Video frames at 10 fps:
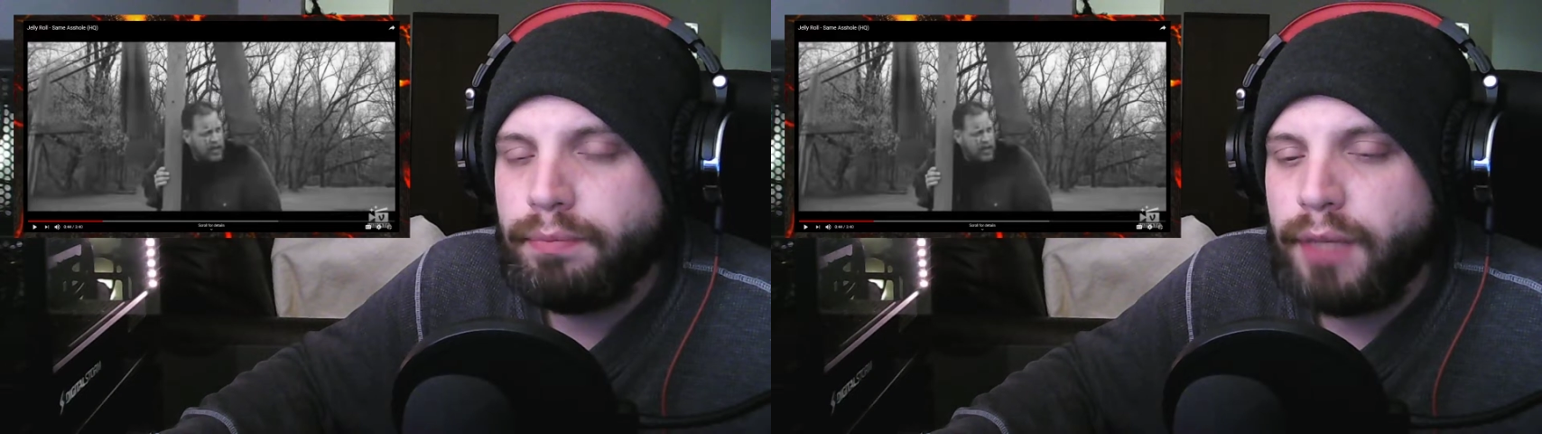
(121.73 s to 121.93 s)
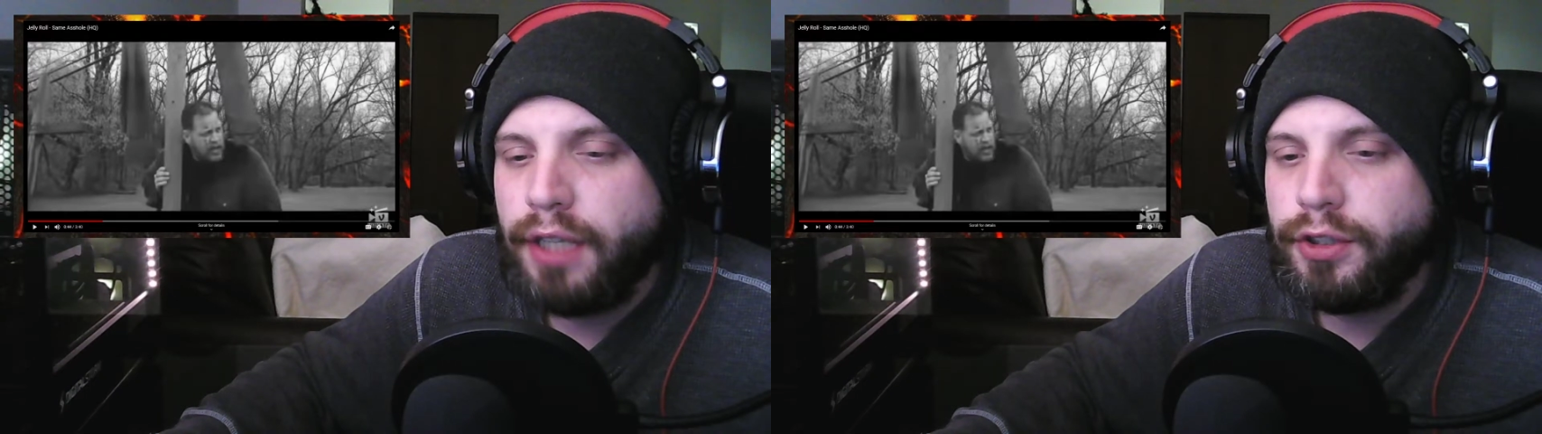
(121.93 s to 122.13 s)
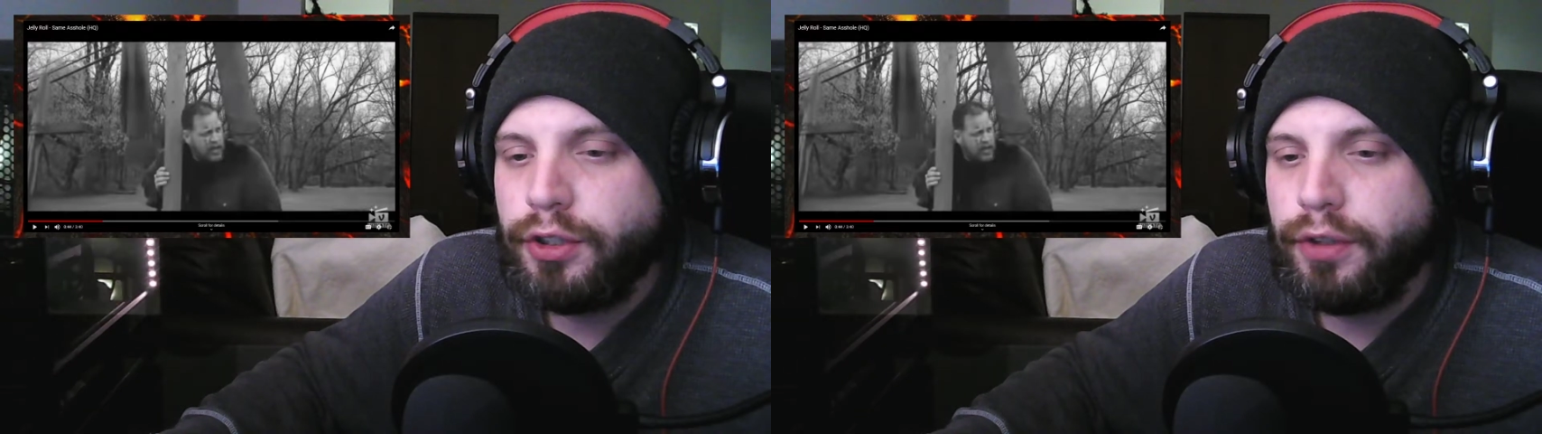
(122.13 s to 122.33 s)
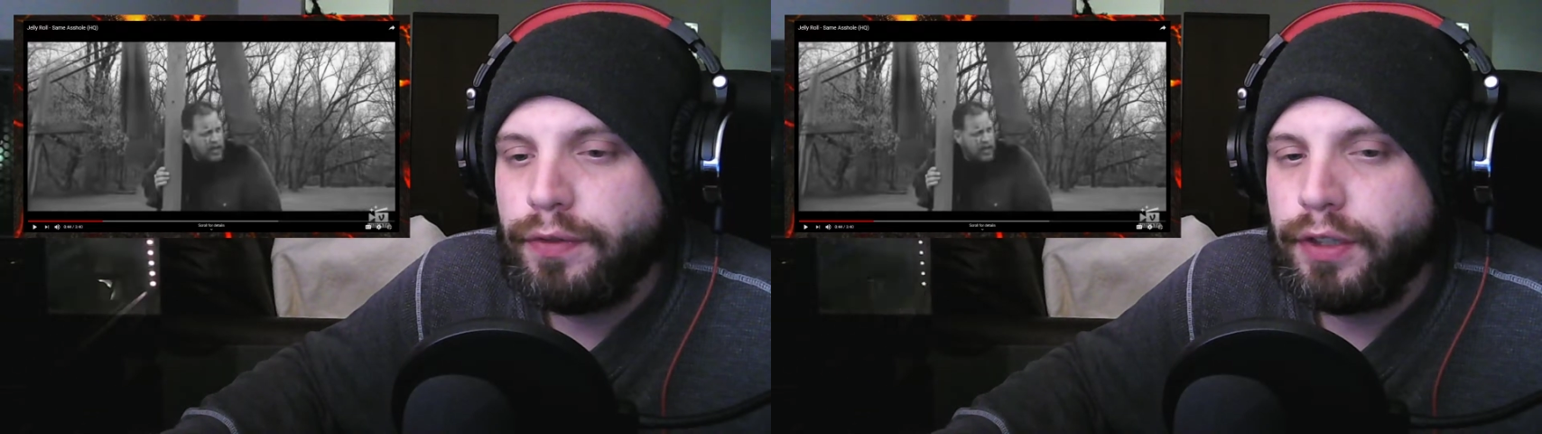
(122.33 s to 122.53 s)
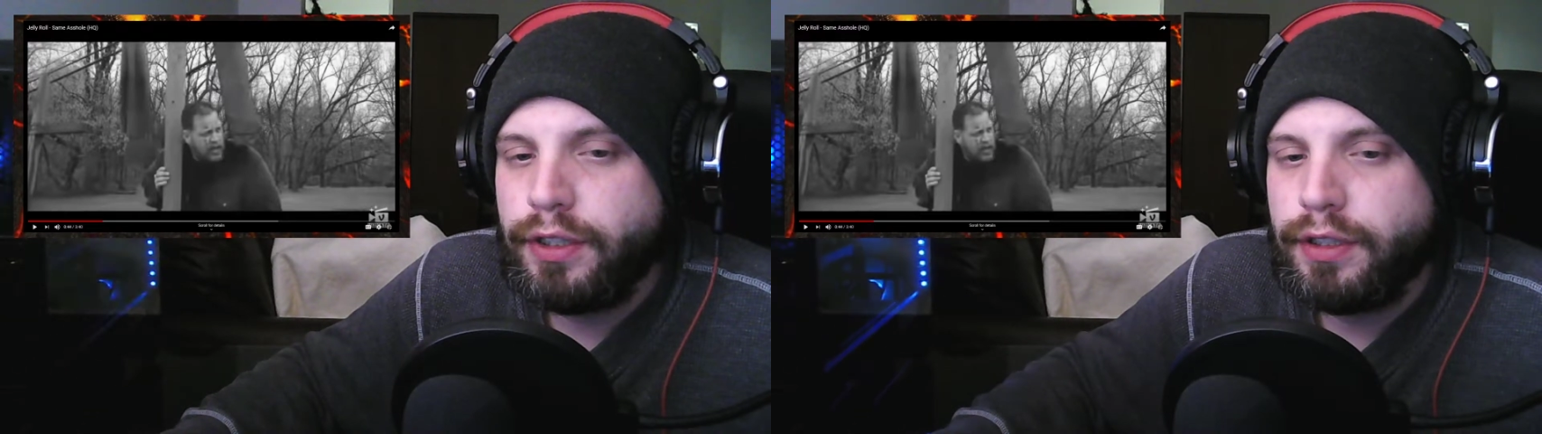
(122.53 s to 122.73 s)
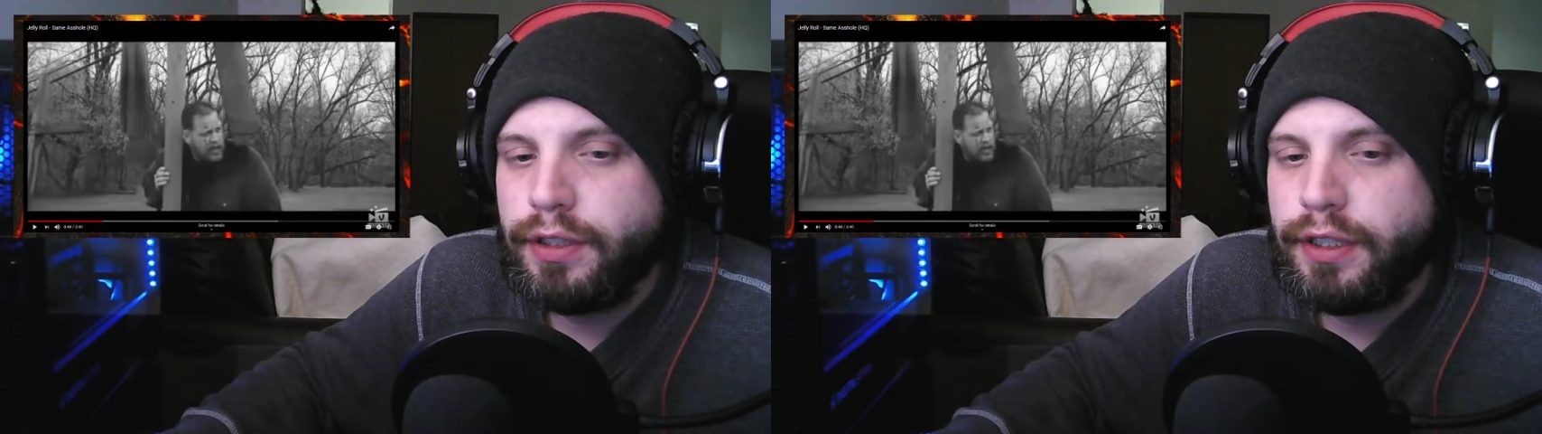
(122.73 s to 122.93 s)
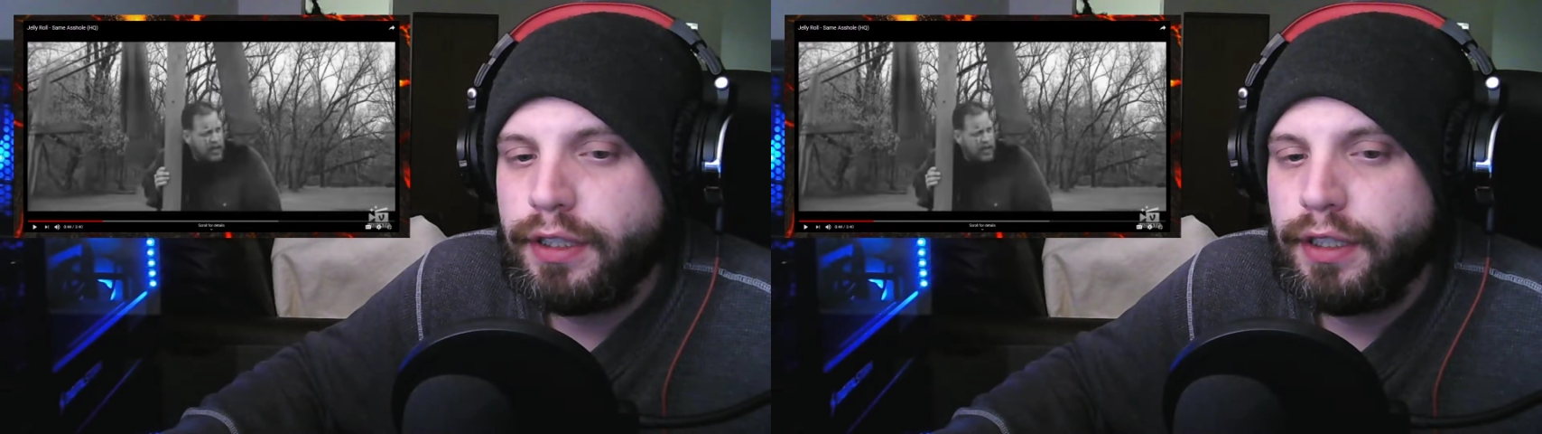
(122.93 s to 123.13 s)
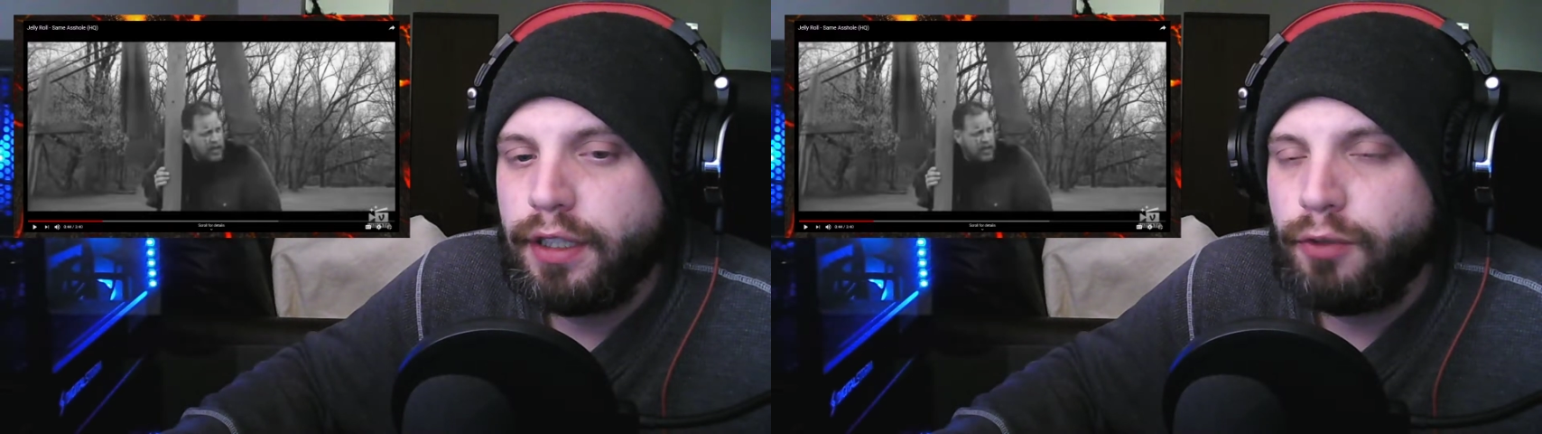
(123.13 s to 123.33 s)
not sure if this is the